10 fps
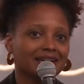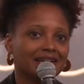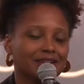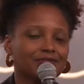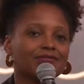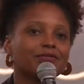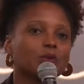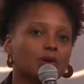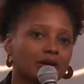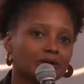And if
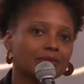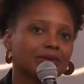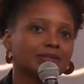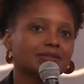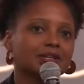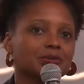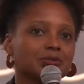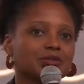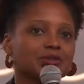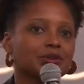form
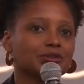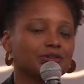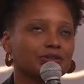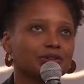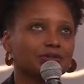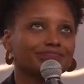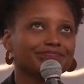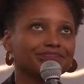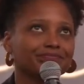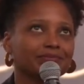seems to
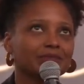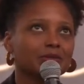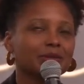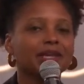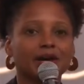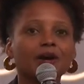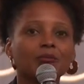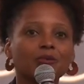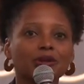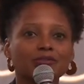
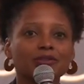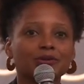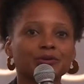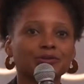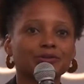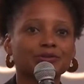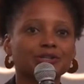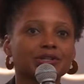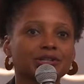become one of those